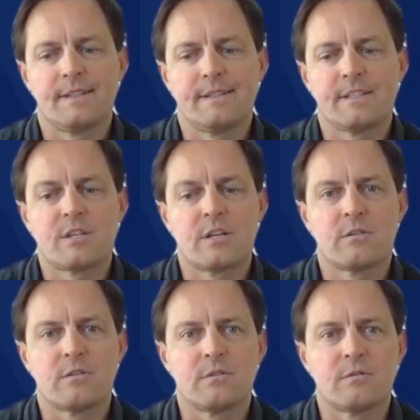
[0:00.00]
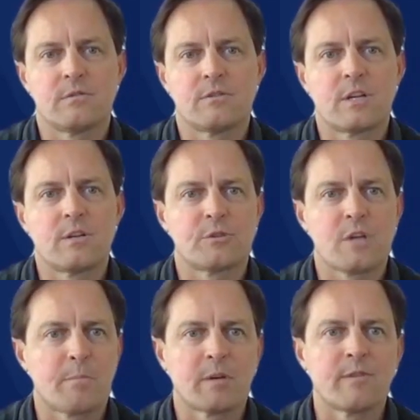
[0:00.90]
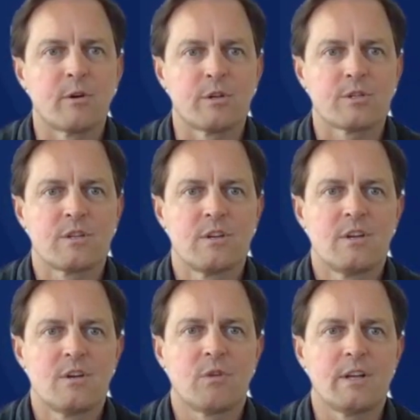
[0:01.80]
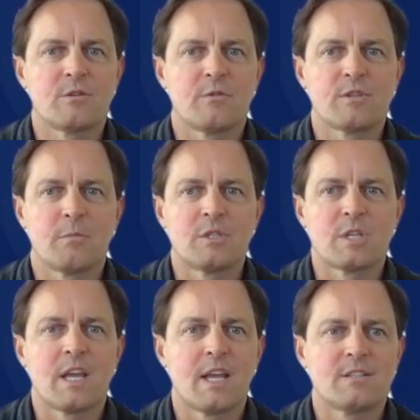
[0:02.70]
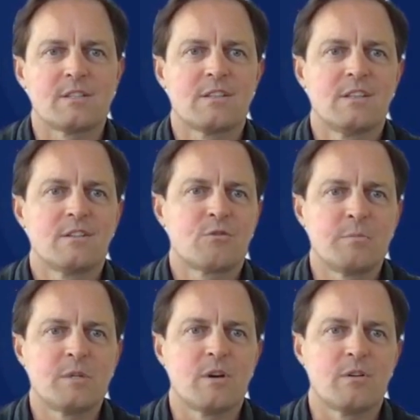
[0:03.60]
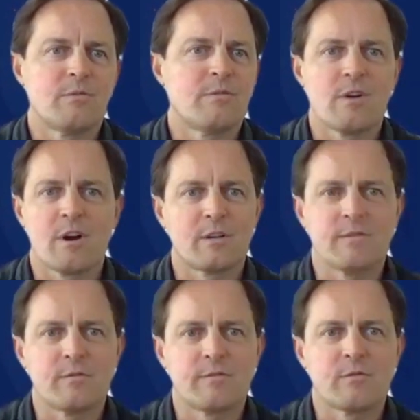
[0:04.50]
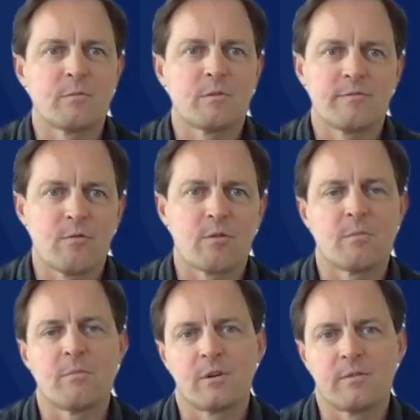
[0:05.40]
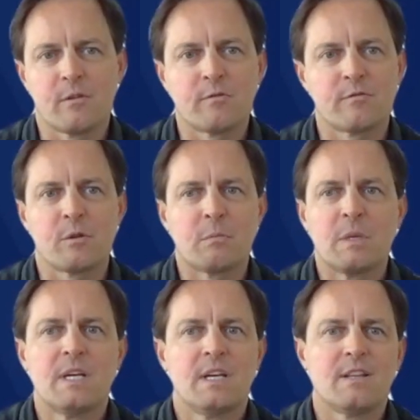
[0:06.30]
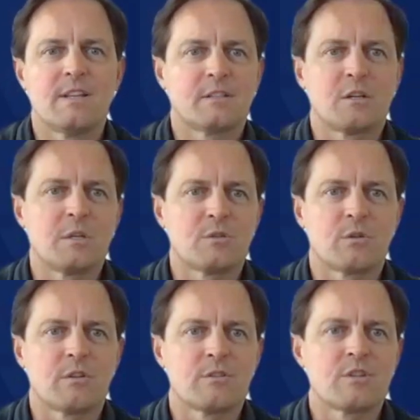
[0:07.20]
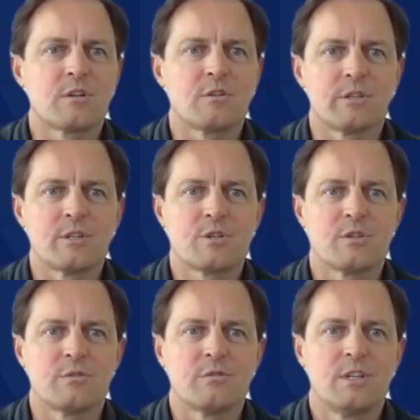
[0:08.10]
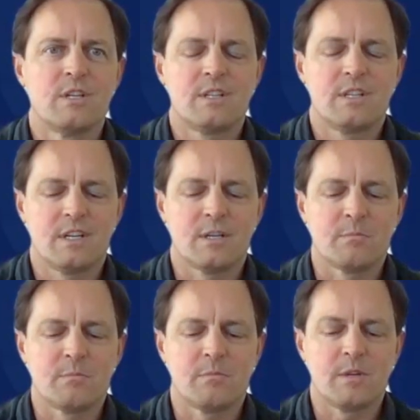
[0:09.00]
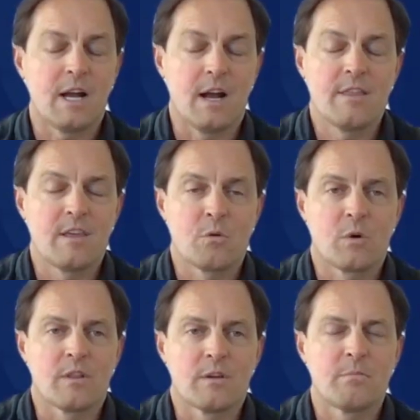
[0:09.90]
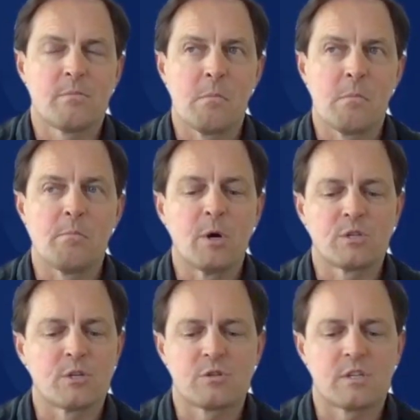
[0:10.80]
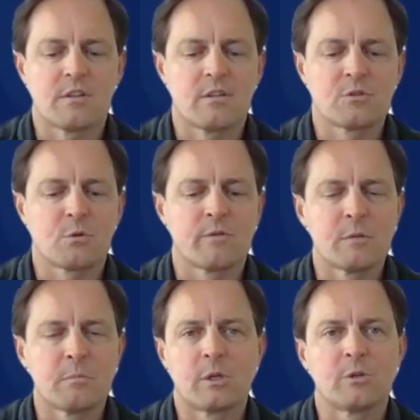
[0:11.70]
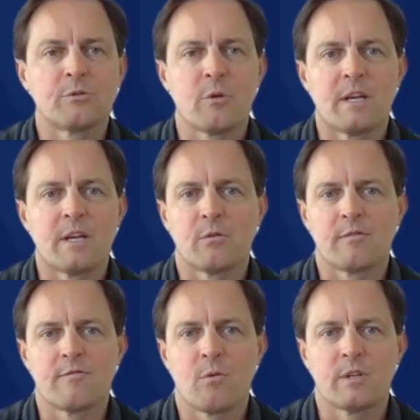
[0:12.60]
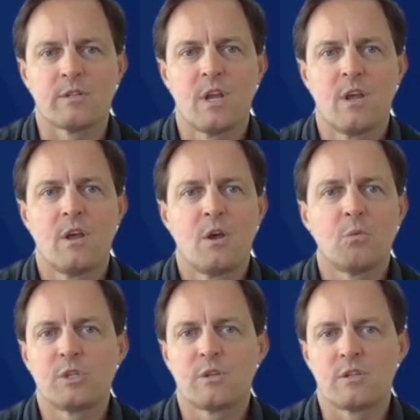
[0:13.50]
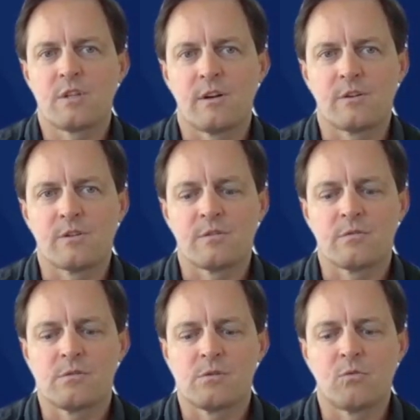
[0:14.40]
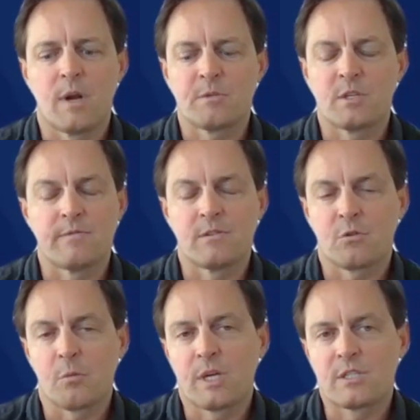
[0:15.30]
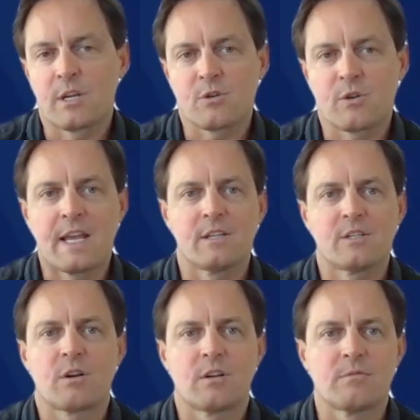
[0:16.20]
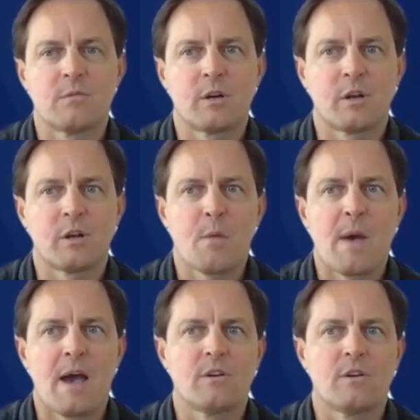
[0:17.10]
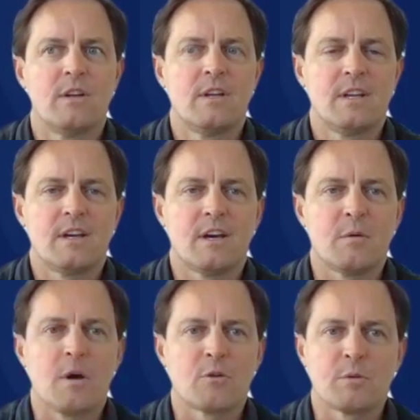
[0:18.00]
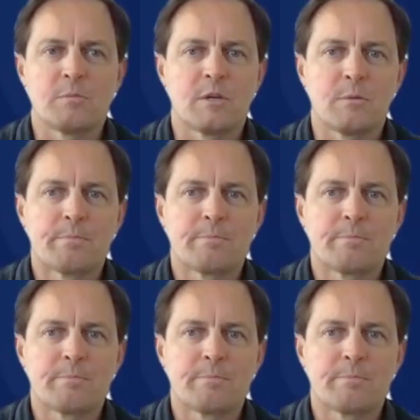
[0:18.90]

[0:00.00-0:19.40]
single topic voters, right? So if someone's against crypto, they're not going to vote for them. They're for them, they're going to vote for them. And that's going to be sort of the single issue. I think one of the most interesting things sort of in the political domain going forward is which of the senators and reps and even sort of presidential candidates are going to come out on crypto.